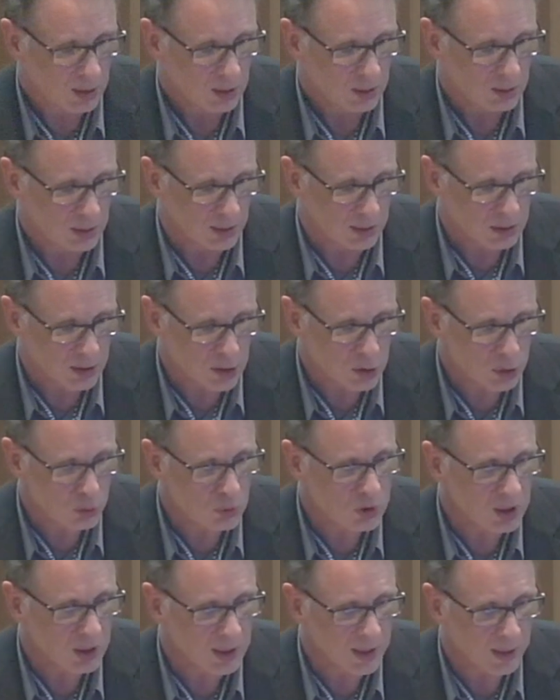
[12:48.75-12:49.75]
And
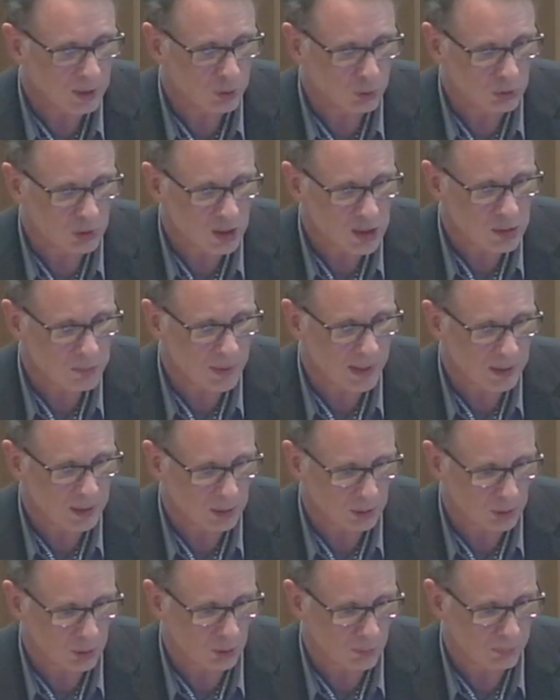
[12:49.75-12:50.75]
tissues react to this by
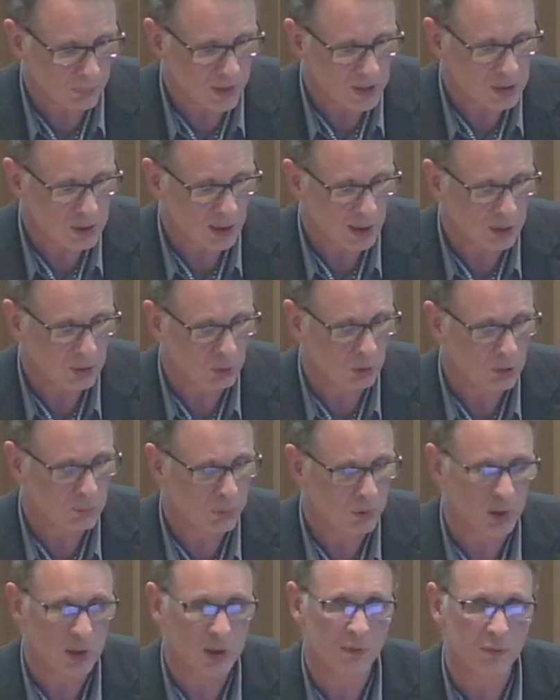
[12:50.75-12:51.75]
compensatory
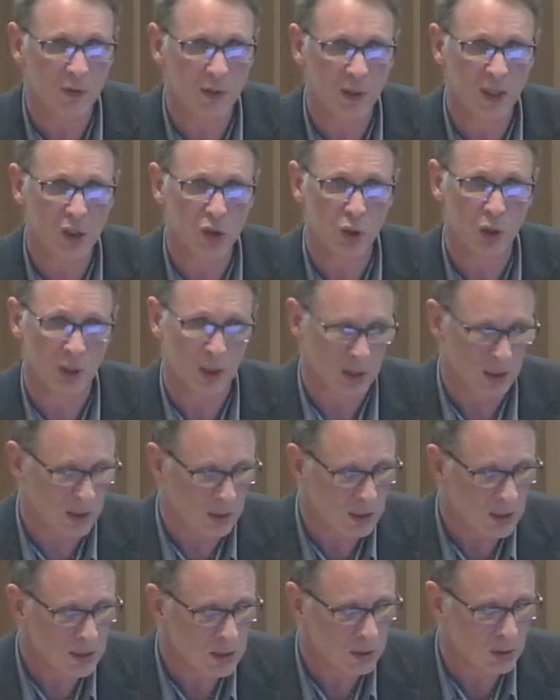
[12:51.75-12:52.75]
proliferation, and in
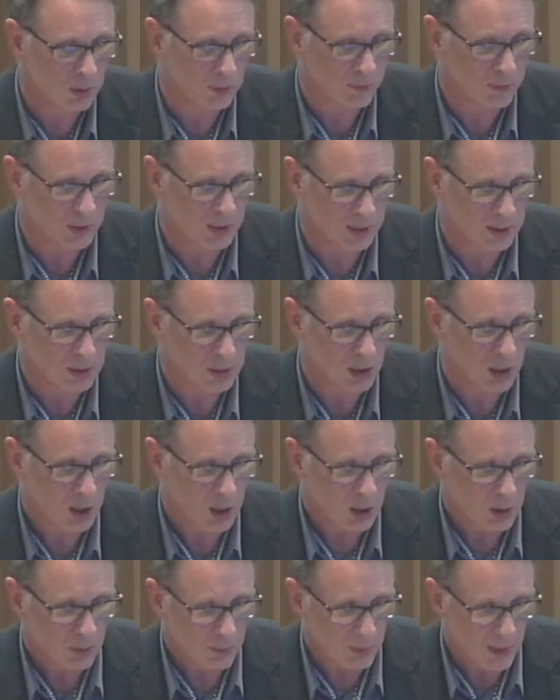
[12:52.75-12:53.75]
this context,
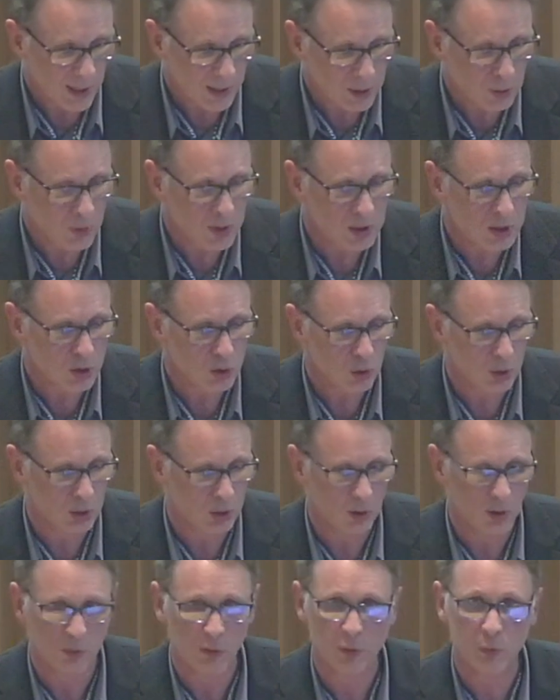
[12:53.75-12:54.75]
acquisition
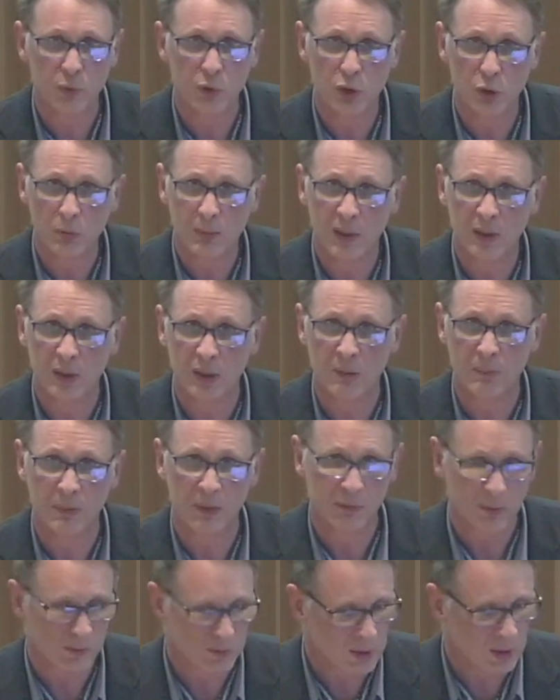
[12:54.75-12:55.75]
of a somatic
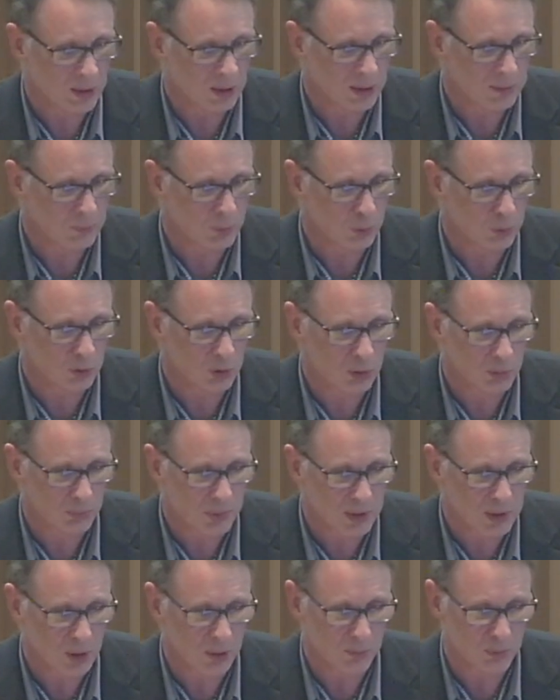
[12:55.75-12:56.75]
p53 mutant
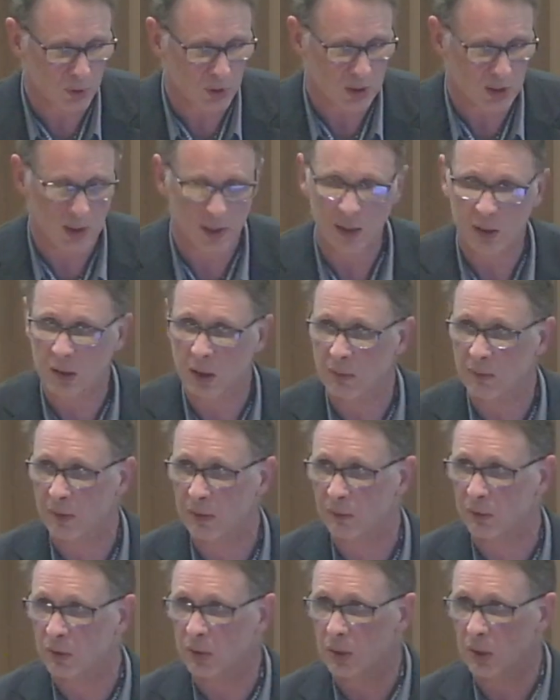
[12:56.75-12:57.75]
becomes a selective
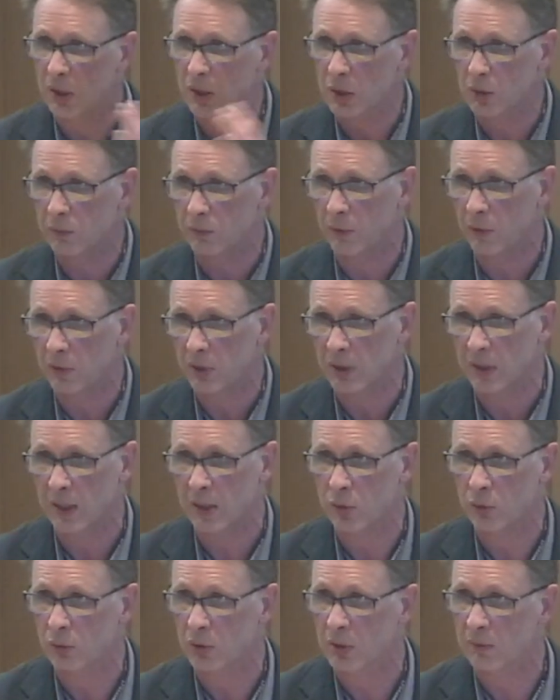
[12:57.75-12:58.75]
advantage for cells
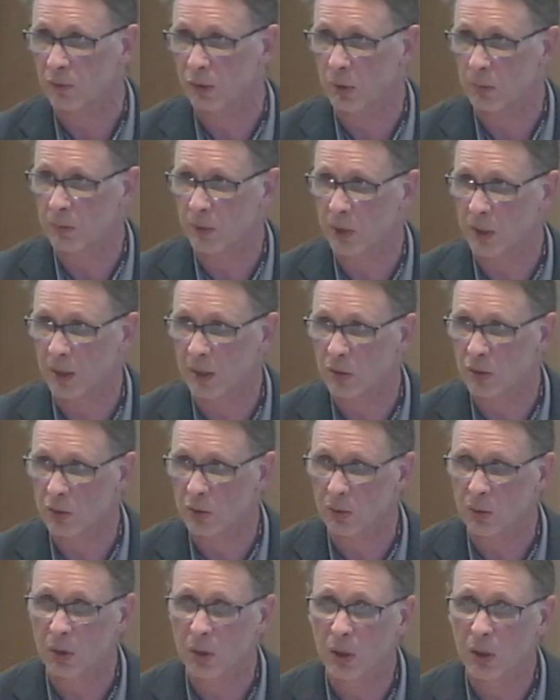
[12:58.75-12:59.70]
to develop a cancer.